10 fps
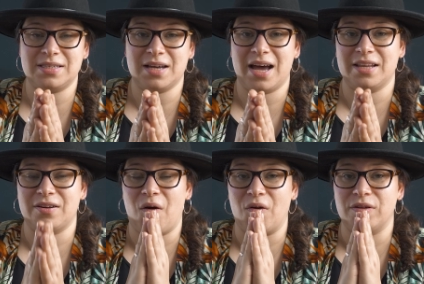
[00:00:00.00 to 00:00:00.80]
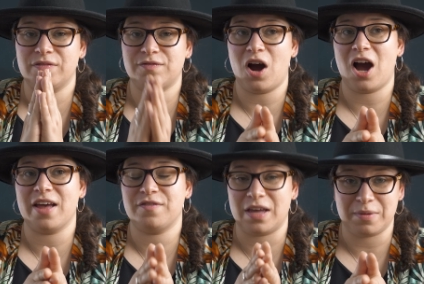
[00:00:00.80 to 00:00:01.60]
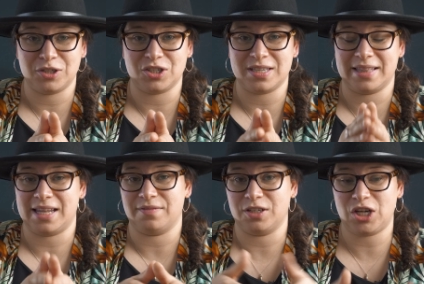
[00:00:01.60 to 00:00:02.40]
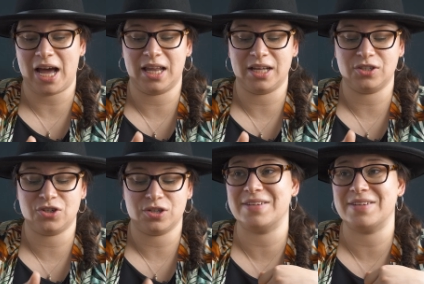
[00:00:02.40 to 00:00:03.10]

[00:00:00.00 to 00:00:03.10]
decided on 5 images at the end of the challenge.